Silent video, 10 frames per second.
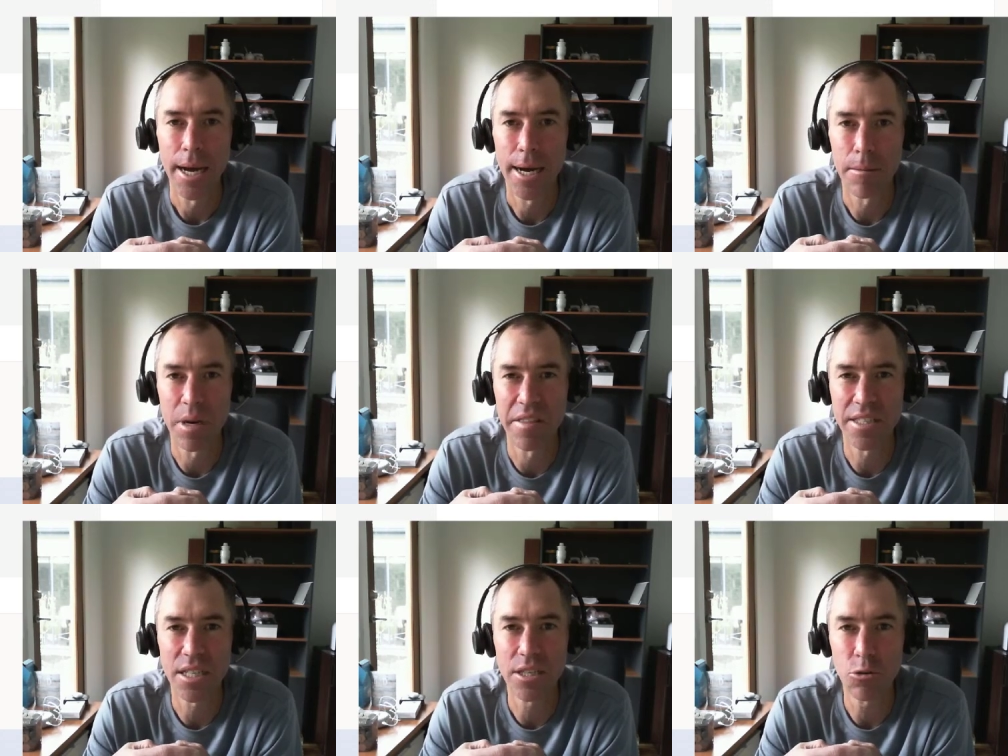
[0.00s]
Um, and
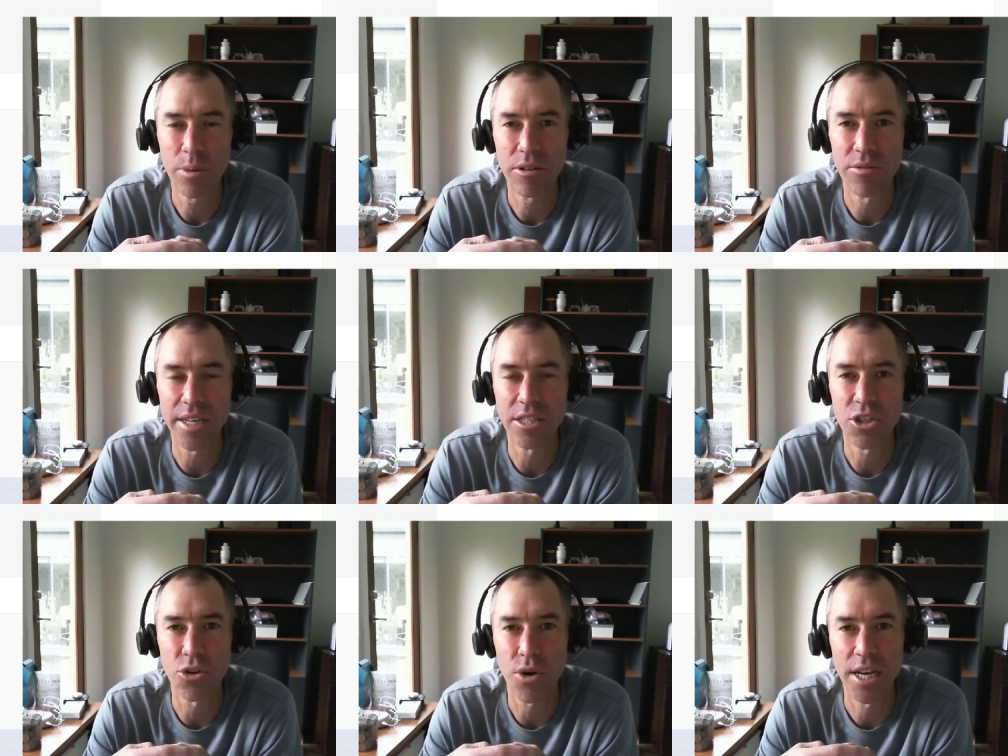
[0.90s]
there's a little bit of
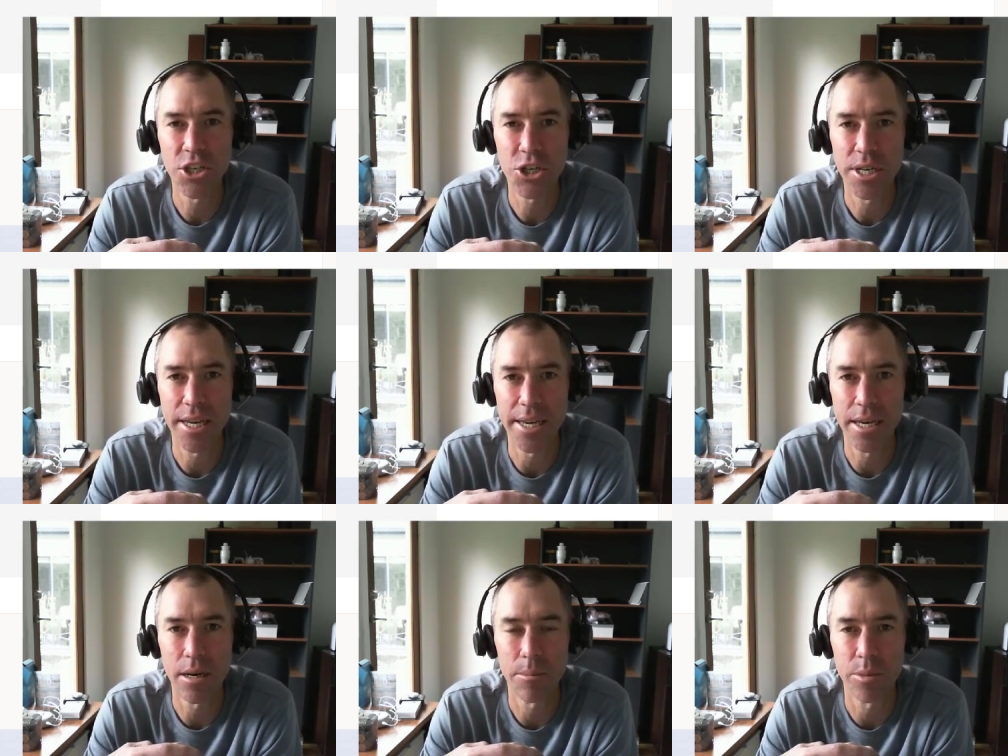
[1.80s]
integration
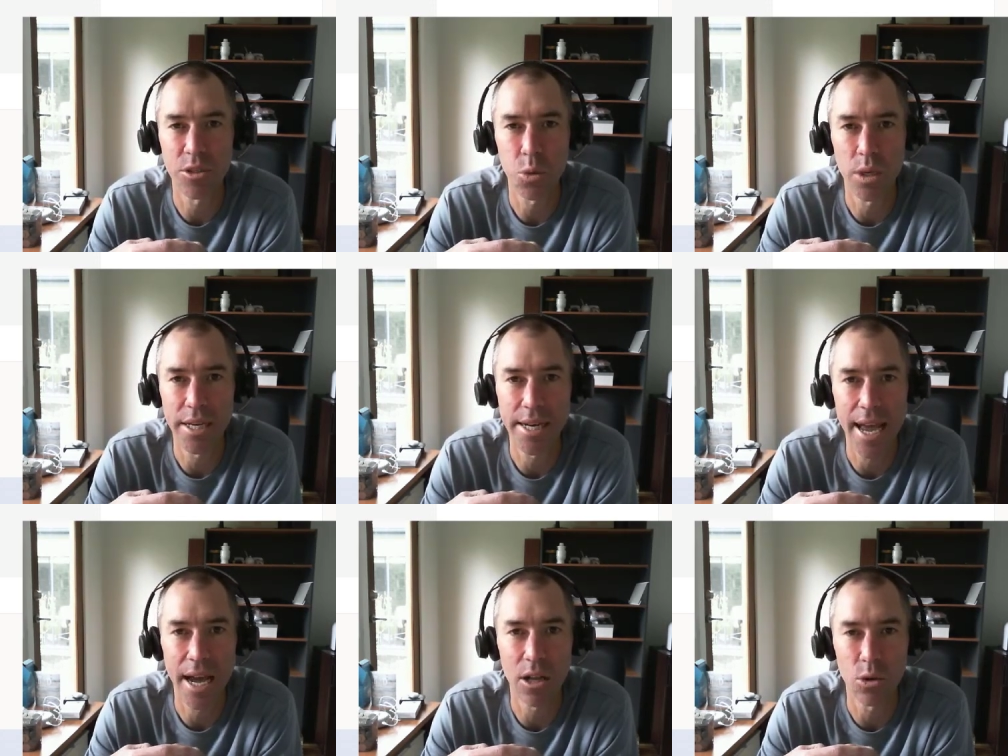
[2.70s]
here between
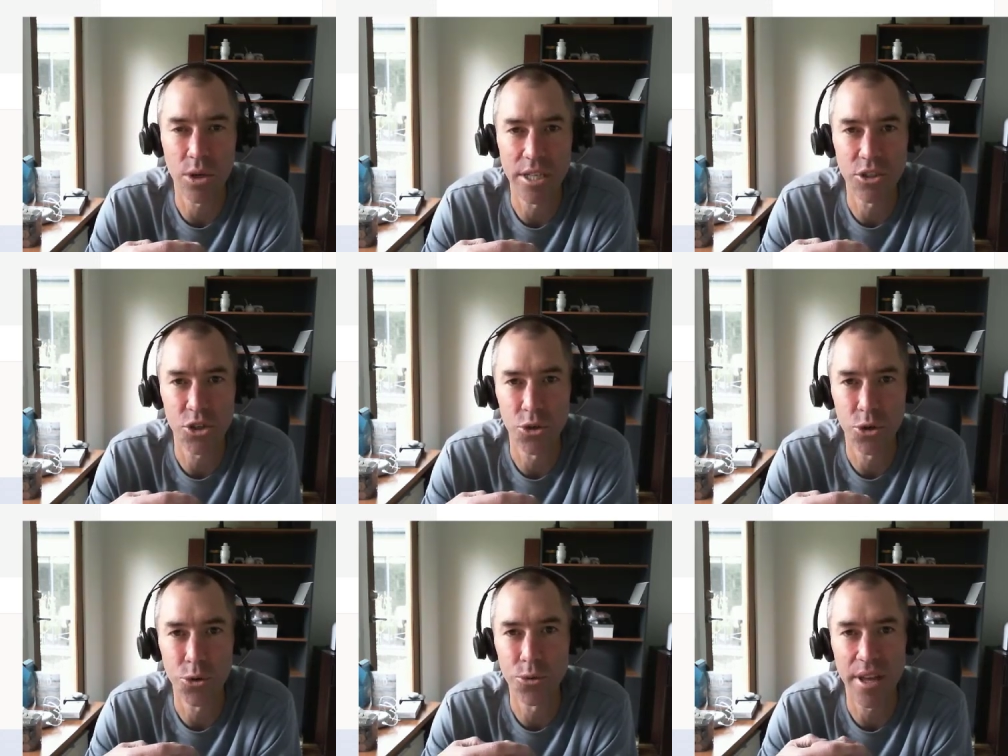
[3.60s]
Outlook and To
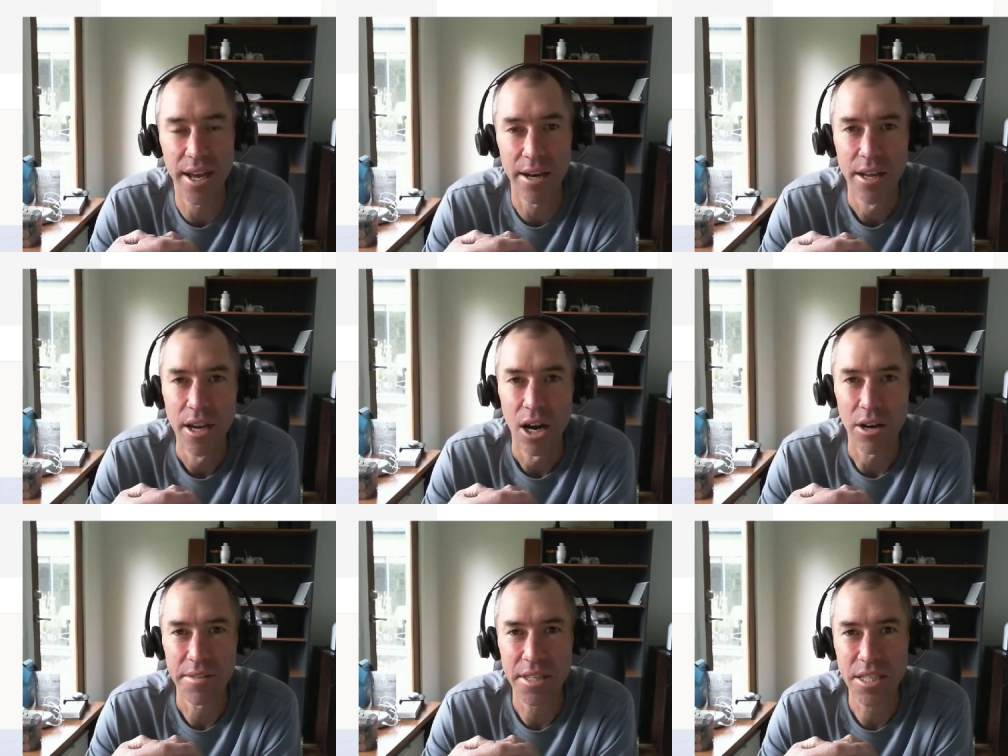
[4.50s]
Do that
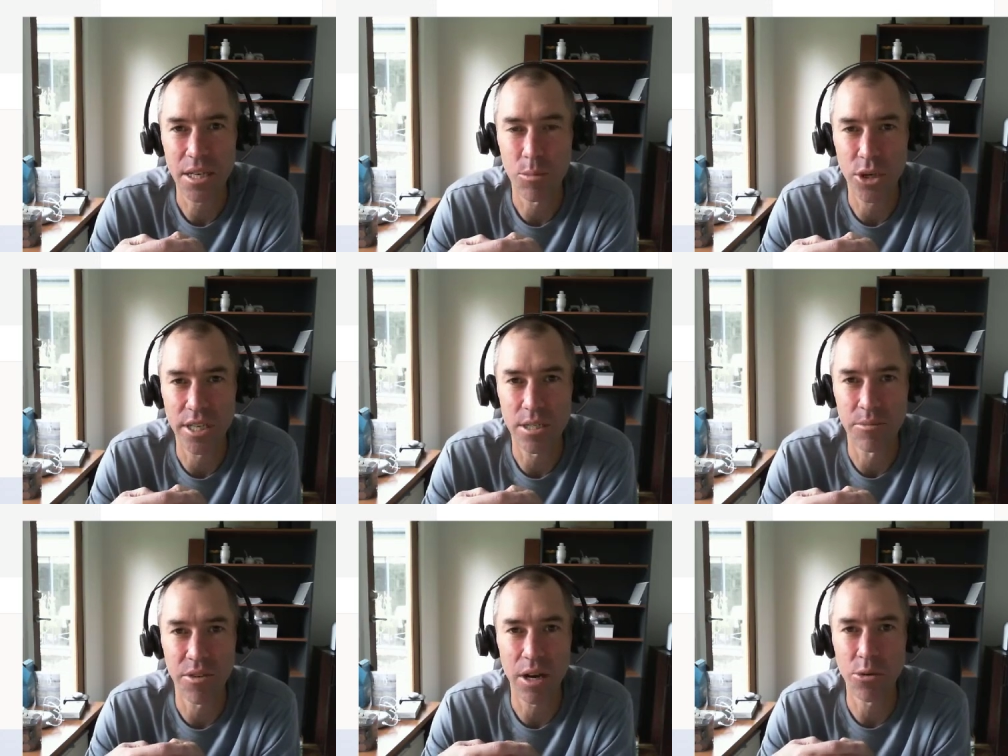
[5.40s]
I think is going to bring you
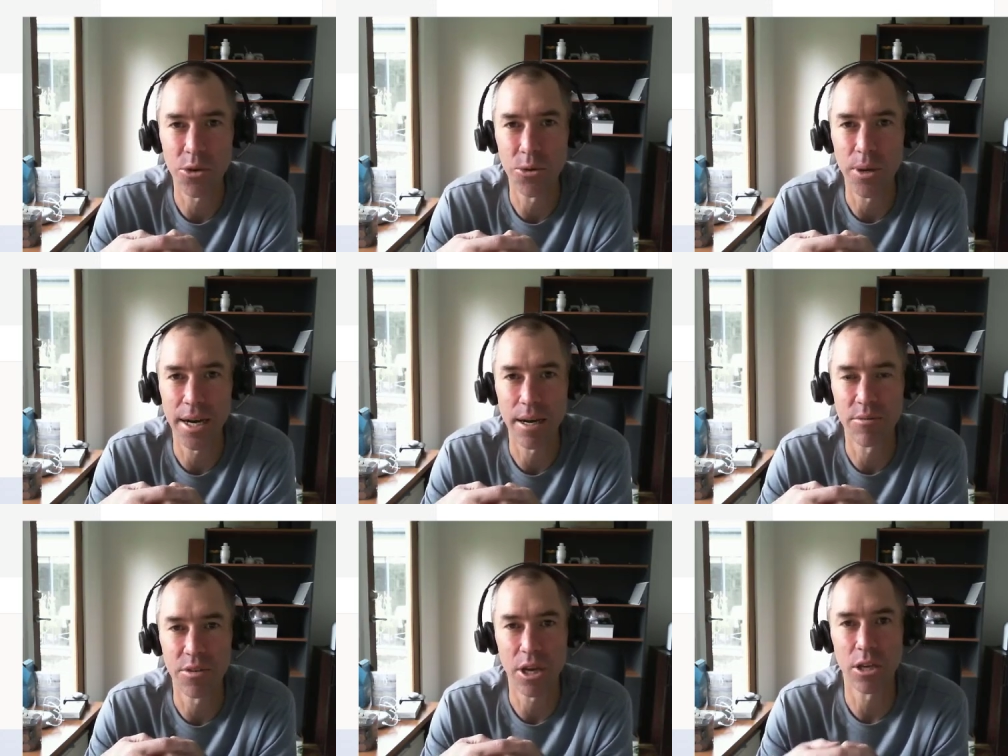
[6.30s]
some value uh,
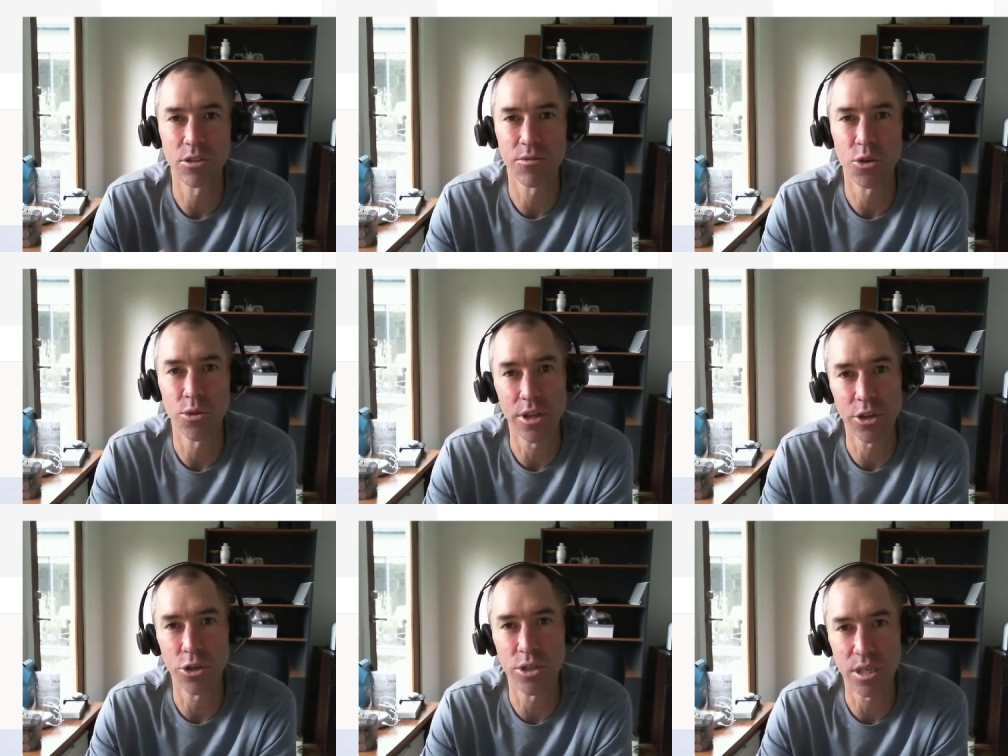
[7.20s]
for those of you that are
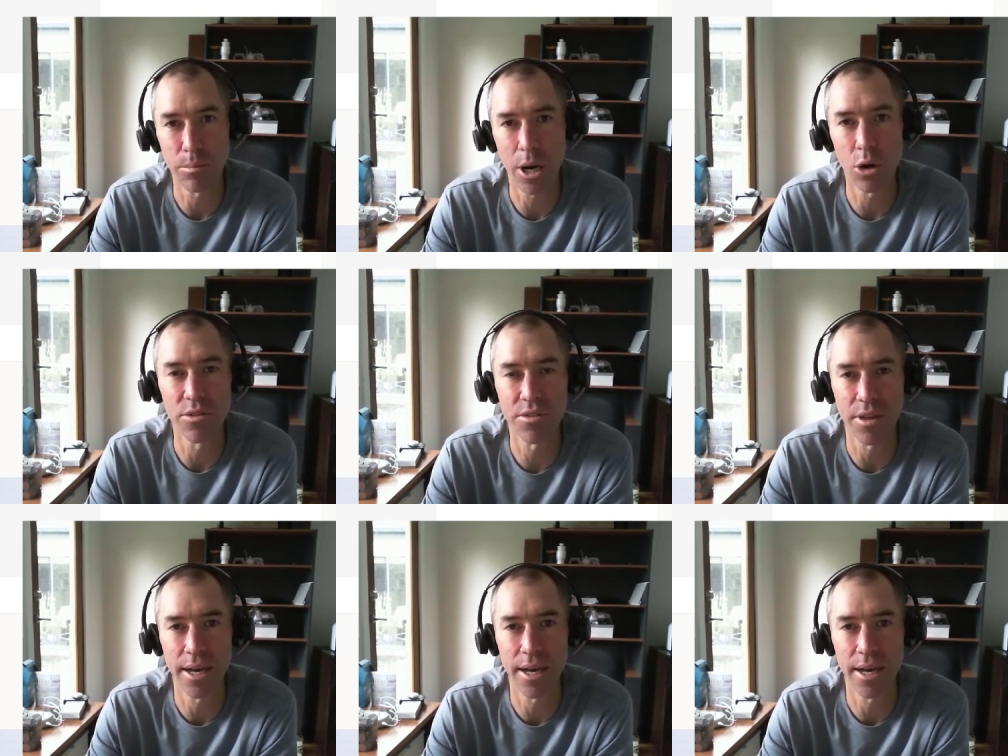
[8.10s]
using both.